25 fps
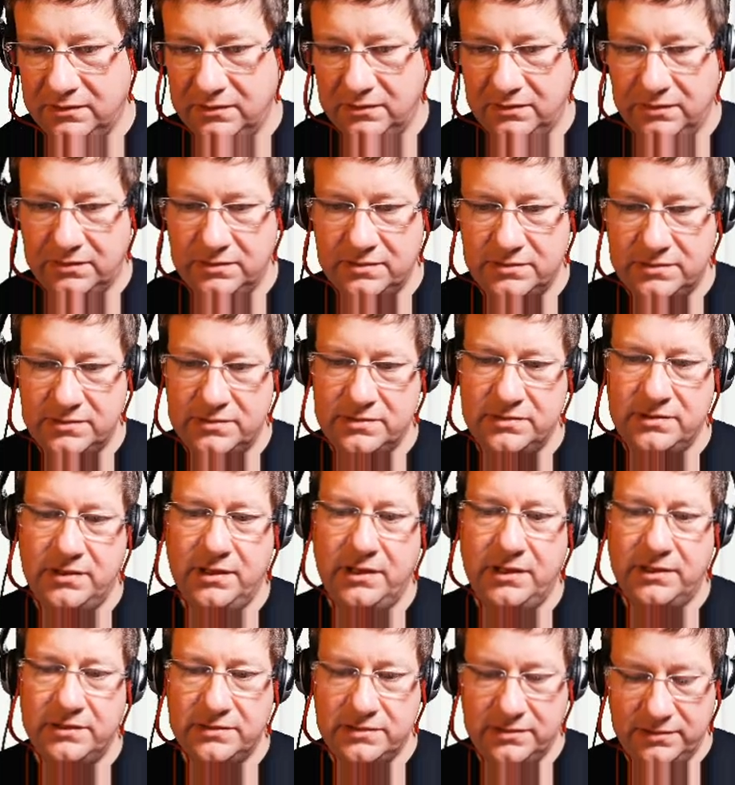
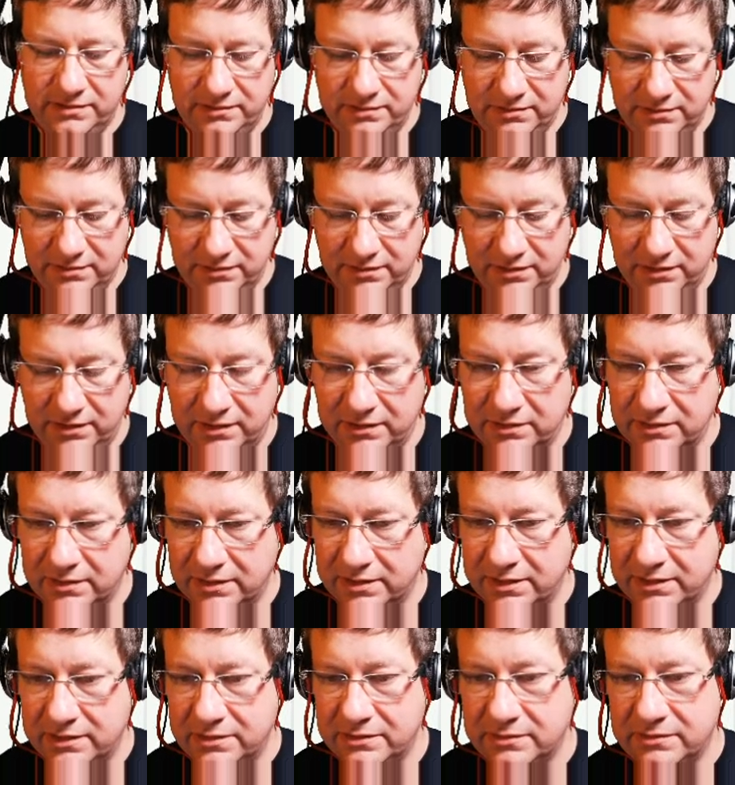Sat in
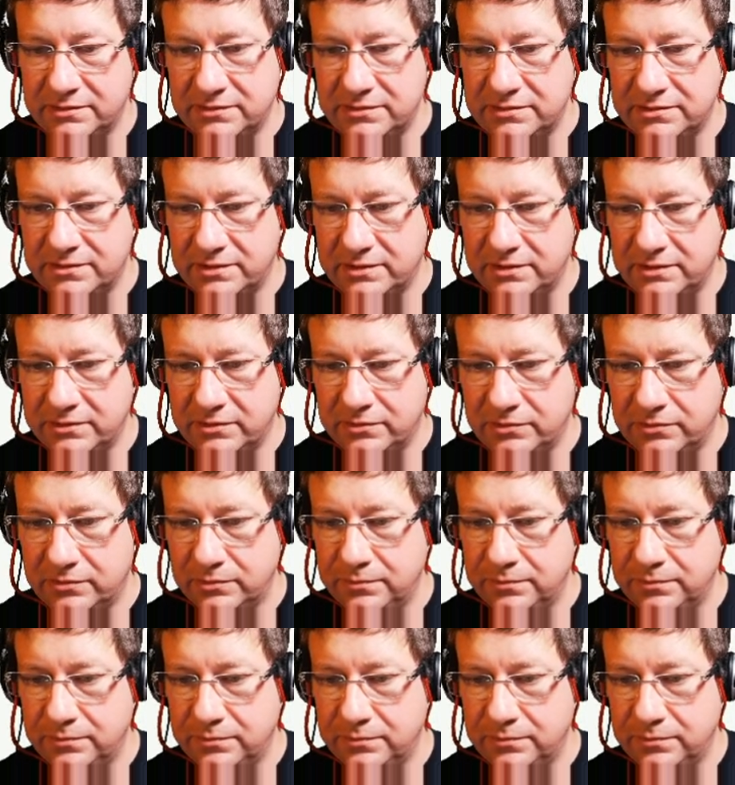a circle